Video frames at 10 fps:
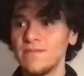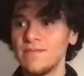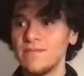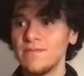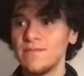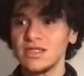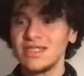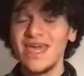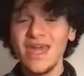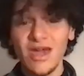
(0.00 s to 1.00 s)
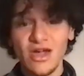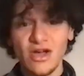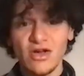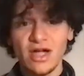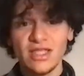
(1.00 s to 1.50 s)
like
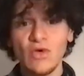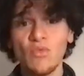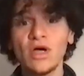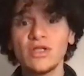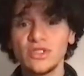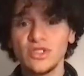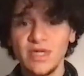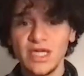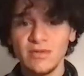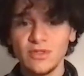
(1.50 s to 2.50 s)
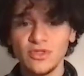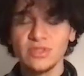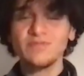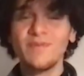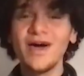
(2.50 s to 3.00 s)
care, and I want to be able to
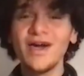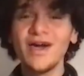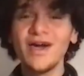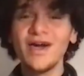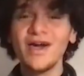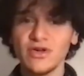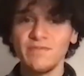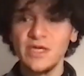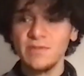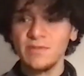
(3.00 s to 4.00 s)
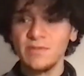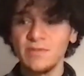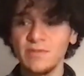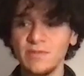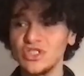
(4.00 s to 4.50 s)
inspire younger people to
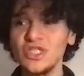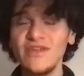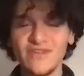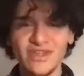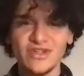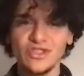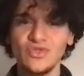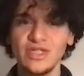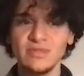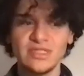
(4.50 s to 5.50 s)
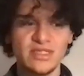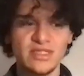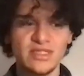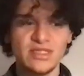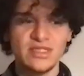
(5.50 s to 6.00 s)
achieving their dreams. And
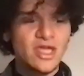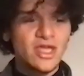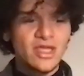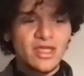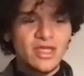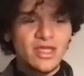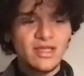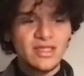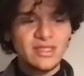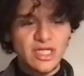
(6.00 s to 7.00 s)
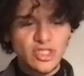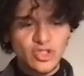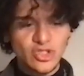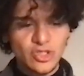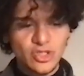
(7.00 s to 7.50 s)
it's like
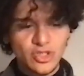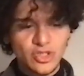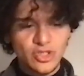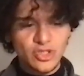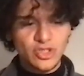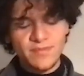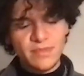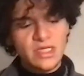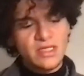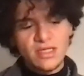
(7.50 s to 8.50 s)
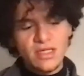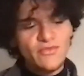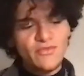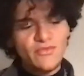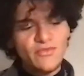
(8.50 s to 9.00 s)
to
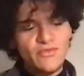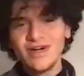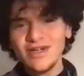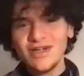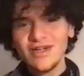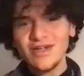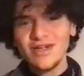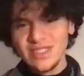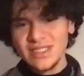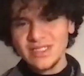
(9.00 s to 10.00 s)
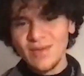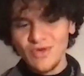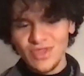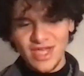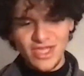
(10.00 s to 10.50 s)
when you're young and you see someone
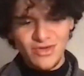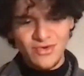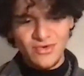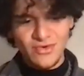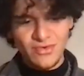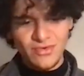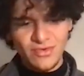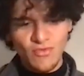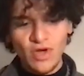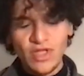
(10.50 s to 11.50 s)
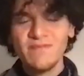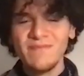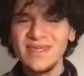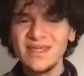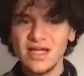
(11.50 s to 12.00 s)
that you want to
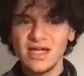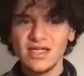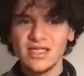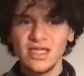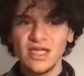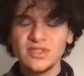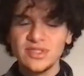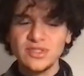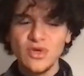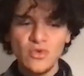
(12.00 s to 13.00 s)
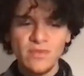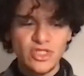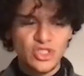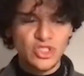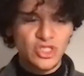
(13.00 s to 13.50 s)
be like, it's so
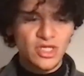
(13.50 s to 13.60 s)
much